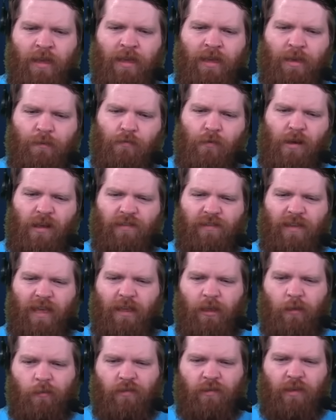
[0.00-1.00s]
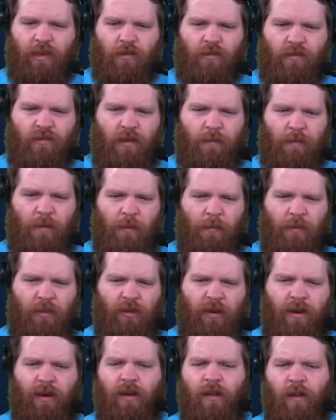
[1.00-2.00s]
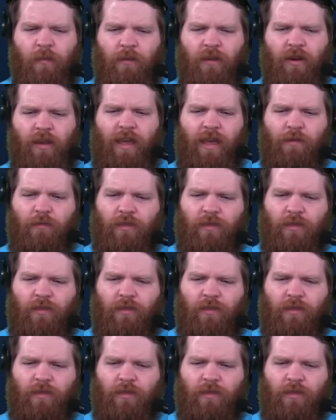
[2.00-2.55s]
He praised Caleb's leadership, ability to communicate